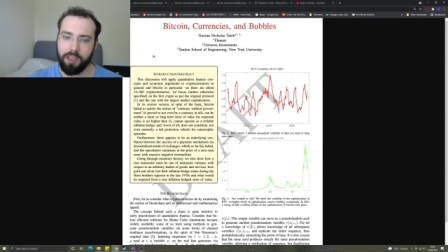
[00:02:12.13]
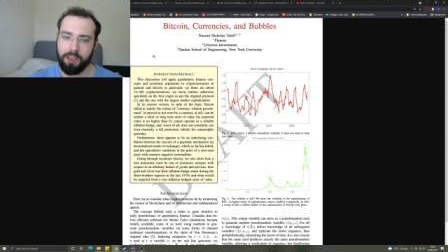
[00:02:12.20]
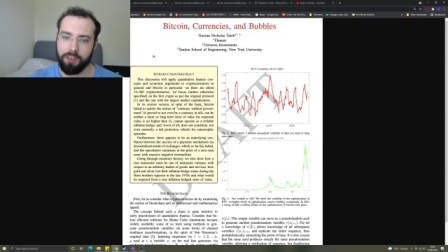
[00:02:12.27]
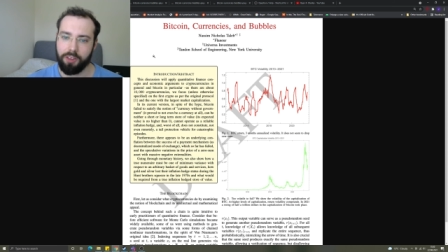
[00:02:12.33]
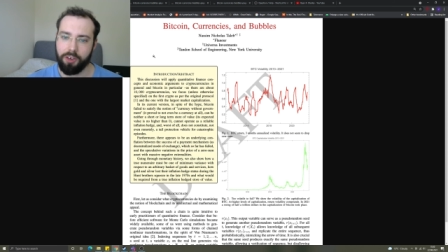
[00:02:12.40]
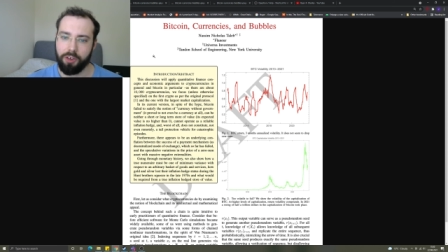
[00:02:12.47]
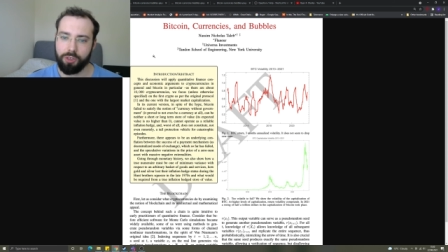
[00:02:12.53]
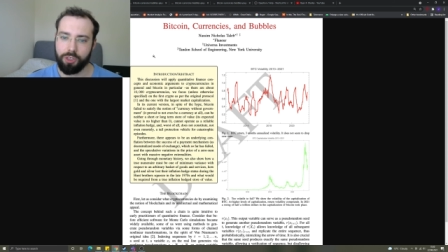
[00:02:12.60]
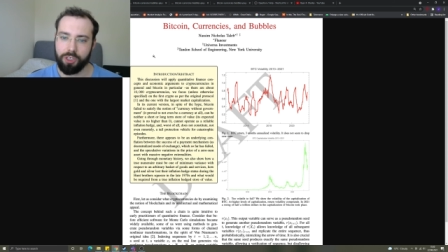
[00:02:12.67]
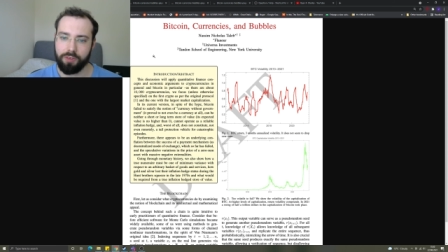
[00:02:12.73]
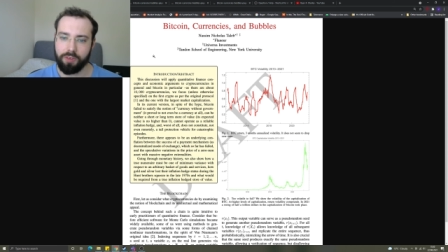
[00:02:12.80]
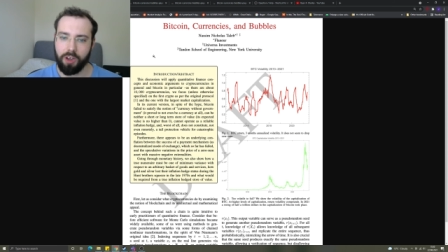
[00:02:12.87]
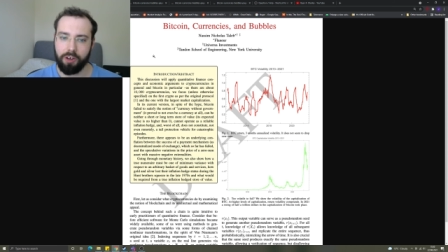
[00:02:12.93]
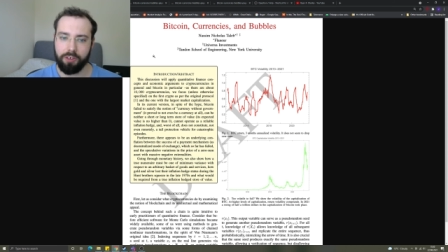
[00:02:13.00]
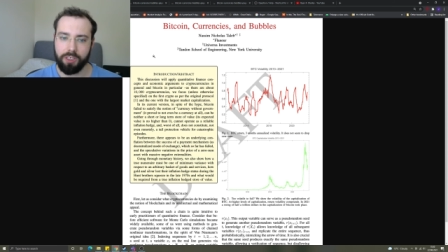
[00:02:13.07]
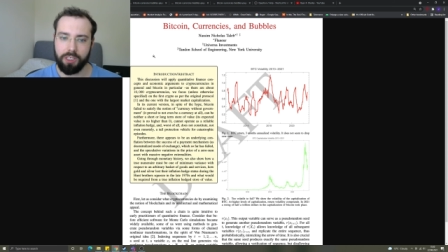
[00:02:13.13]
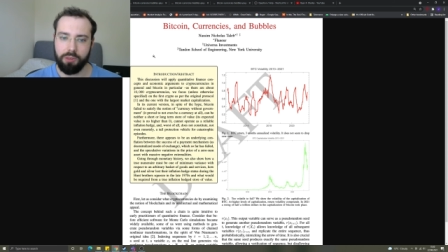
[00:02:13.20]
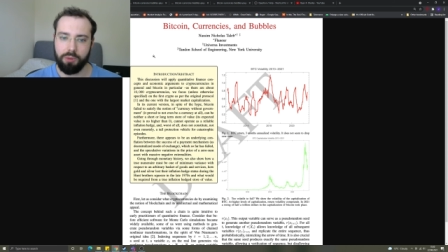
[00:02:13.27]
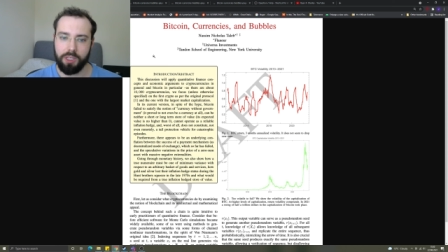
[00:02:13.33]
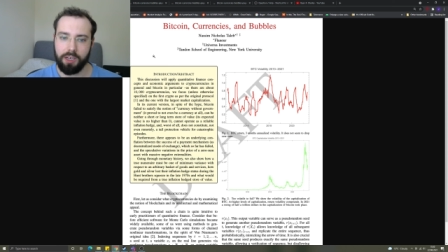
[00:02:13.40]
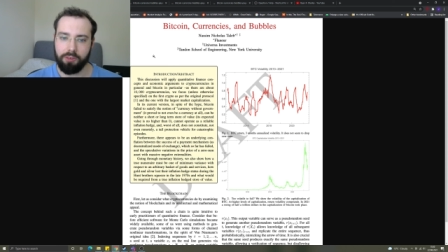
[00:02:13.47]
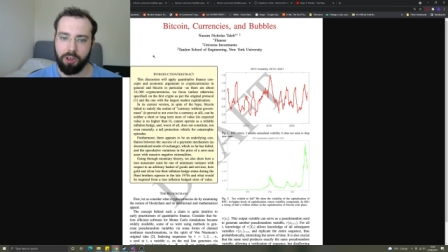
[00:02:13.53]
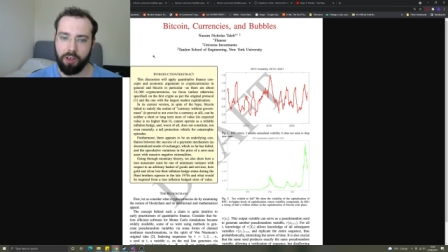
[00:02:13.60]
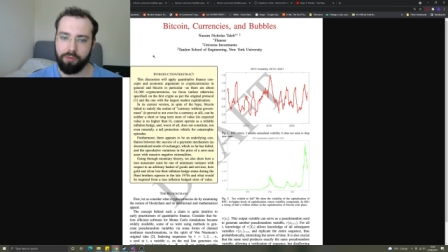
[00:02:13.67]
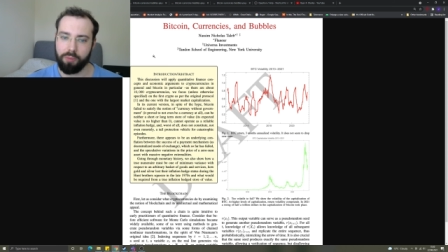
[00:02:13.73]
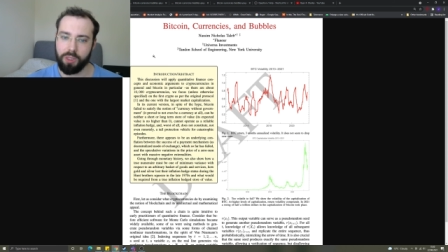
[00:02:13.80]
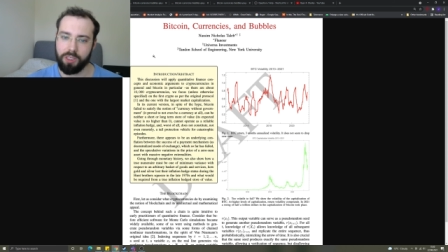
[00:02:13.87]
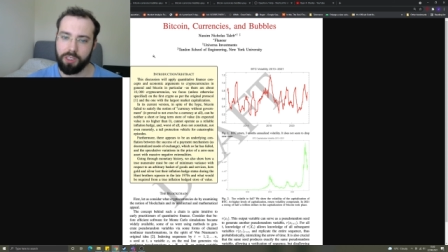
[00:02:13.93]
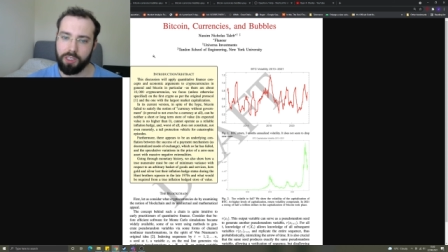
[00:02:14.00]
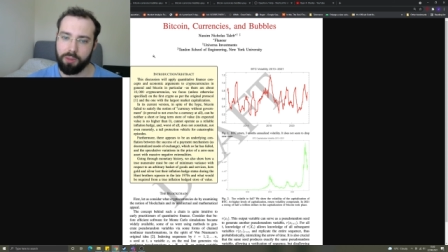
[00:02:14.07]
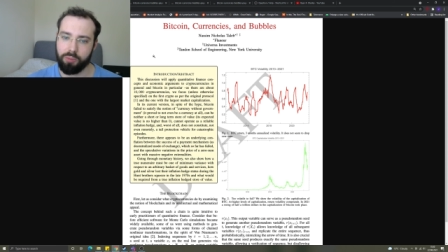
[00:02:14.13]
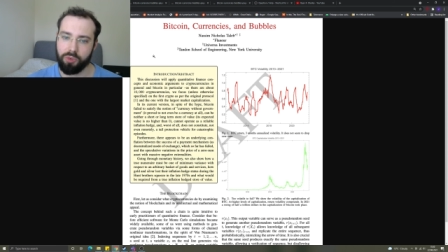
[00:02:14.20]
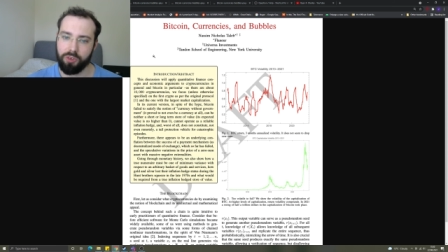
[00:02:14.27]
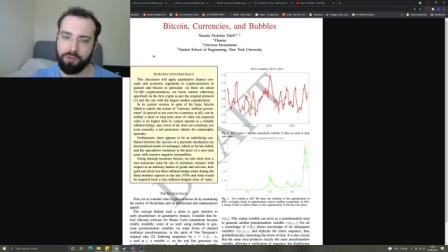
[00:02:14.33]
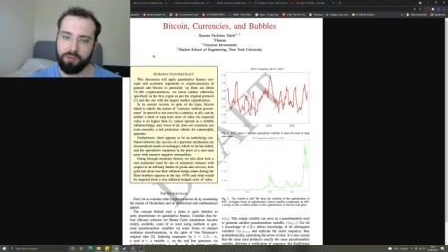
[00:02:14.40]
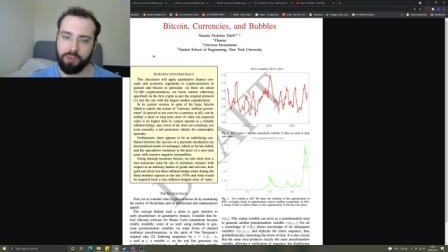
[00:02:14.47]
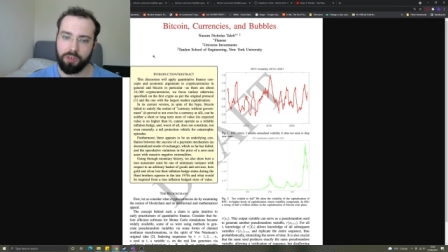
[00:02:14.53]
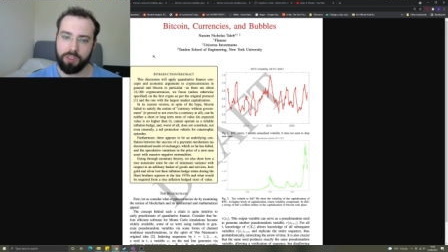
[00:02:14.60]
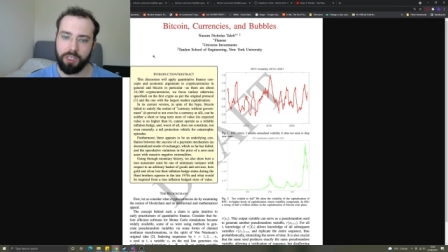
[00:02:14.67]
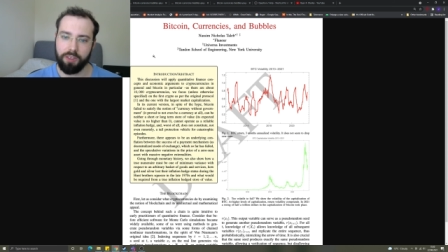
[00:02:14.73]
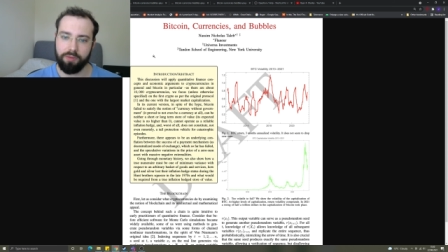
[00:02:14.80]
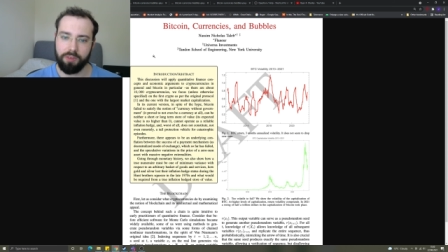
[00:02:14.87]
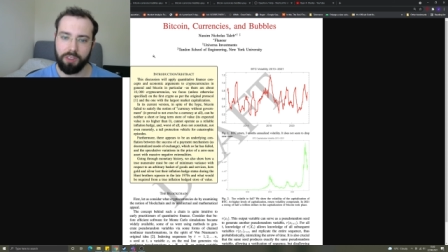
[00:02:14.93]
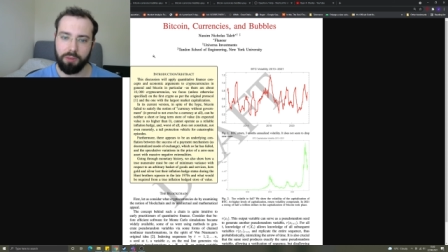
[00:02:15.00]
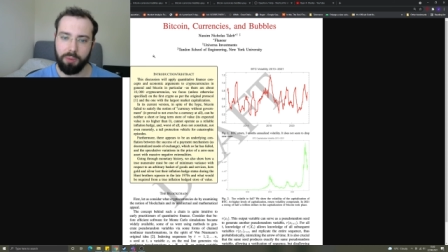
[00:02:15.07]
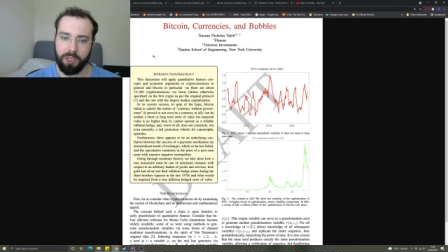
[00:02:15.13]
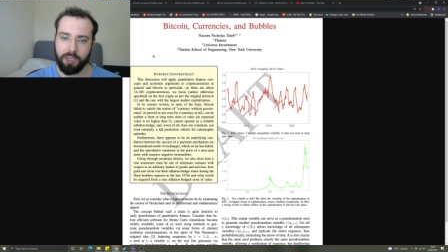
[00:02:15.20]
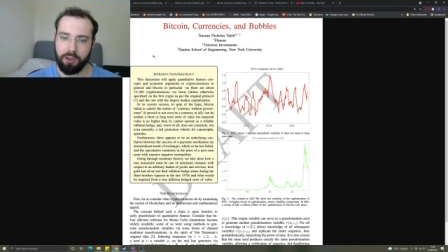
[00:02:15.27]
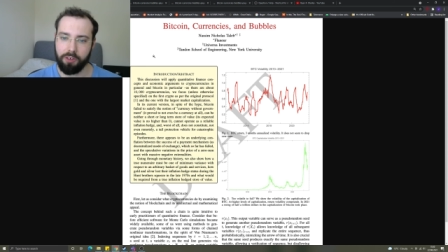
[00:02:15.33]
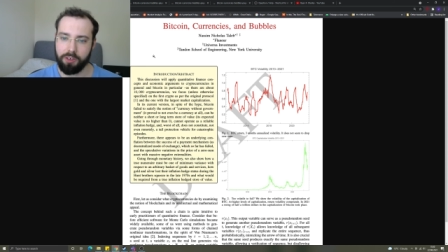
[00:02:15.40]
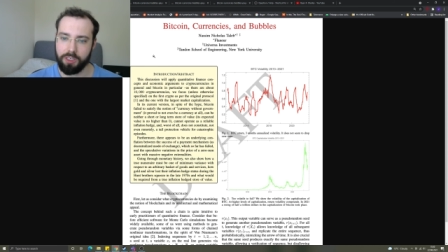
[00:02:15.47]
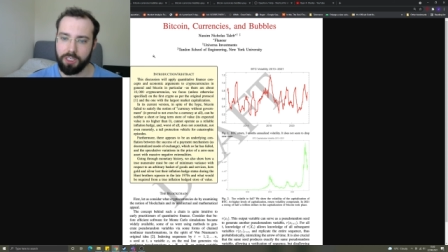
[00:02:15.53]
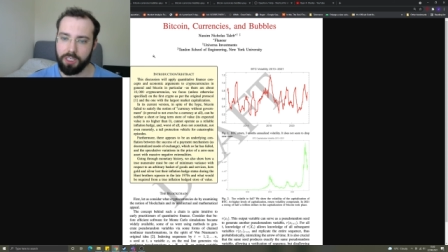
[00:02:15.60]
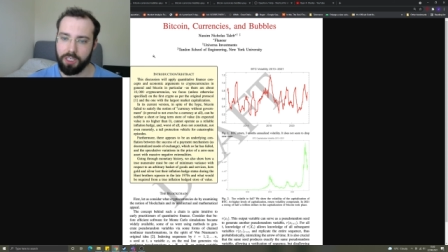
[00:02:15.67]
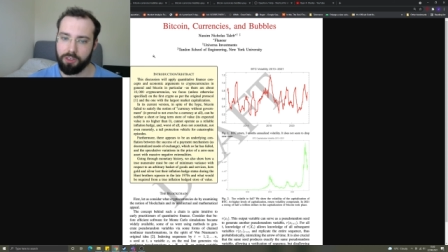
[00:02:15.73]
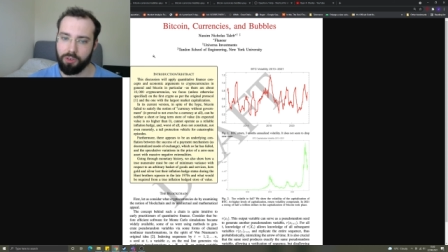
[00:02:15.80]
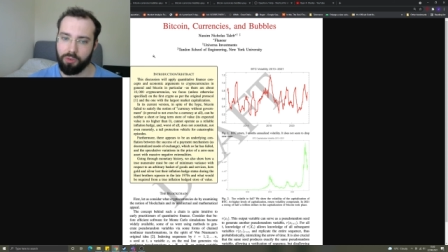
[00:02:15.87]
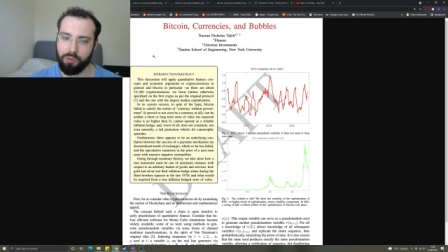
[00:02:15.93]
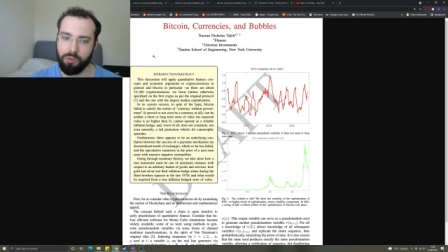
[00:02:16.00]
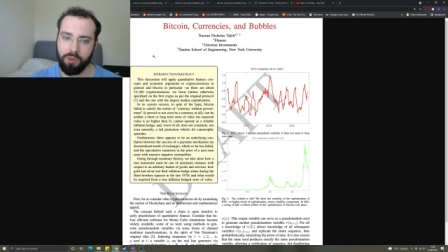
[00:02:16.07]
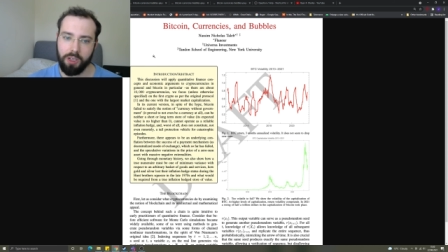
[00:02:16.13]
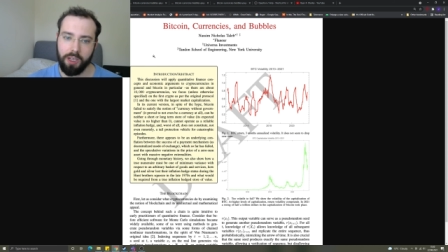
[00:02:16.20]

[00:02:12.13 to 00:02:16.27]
the notion of currency without government. It proved not even to be a currency at all.